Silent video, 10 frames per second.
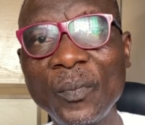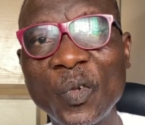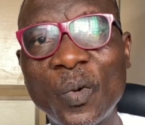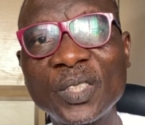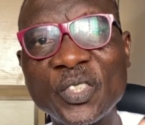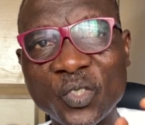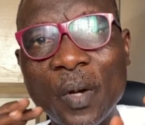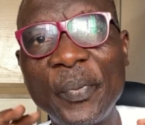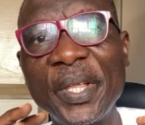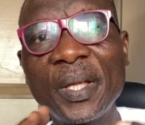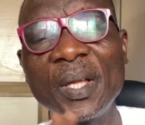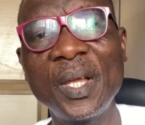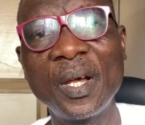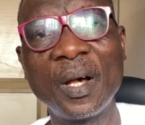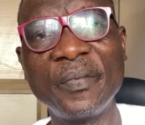What's the summary
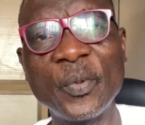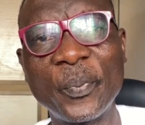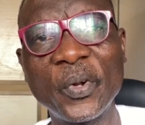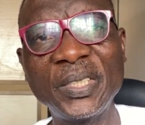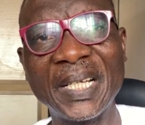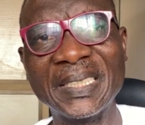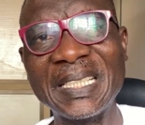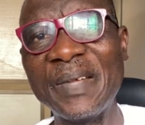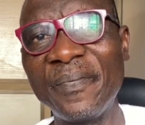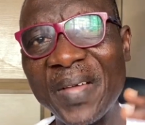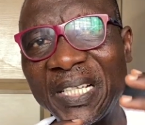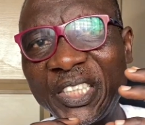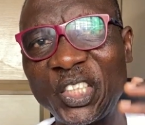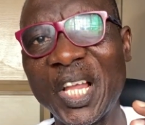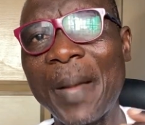of the project in a very
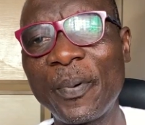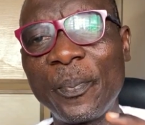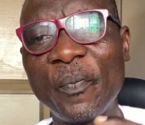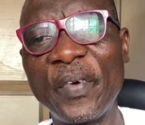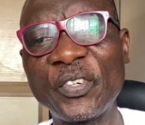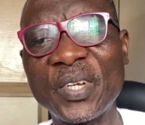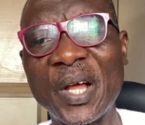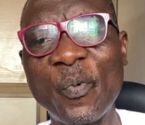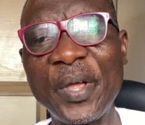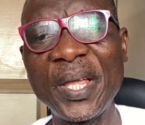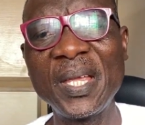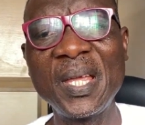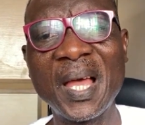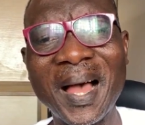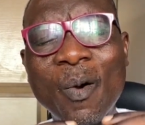sharp, professional way,
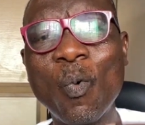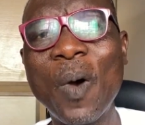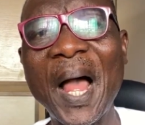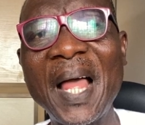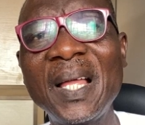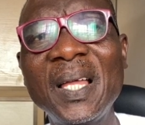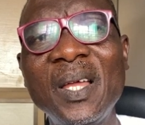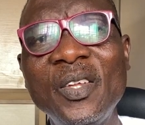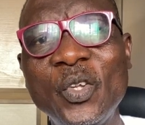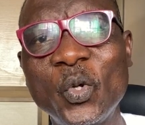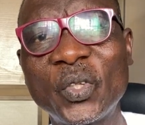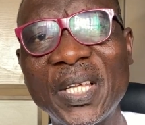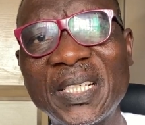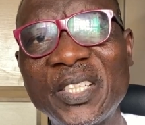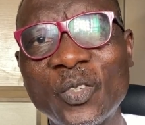and why do you
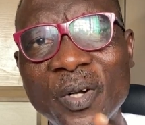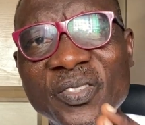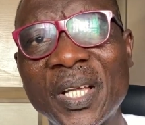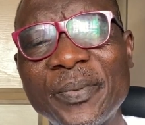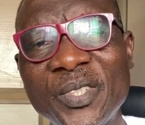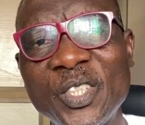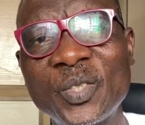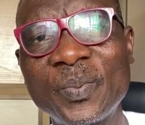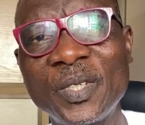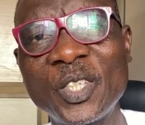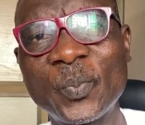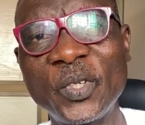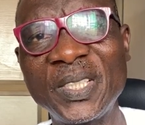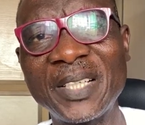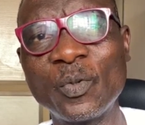think this concept, this
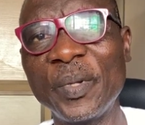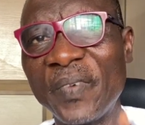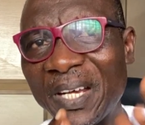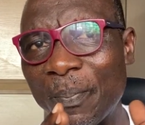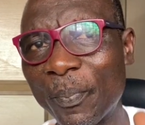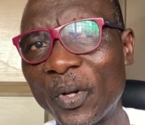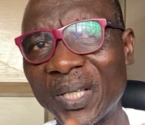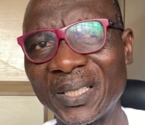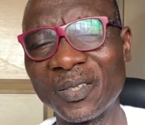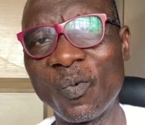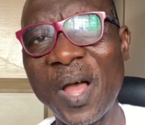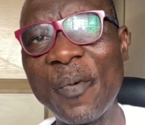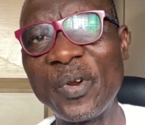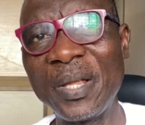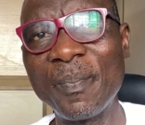project will be very important? Why
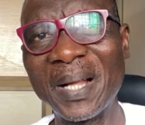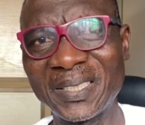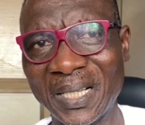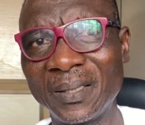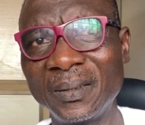will it matter?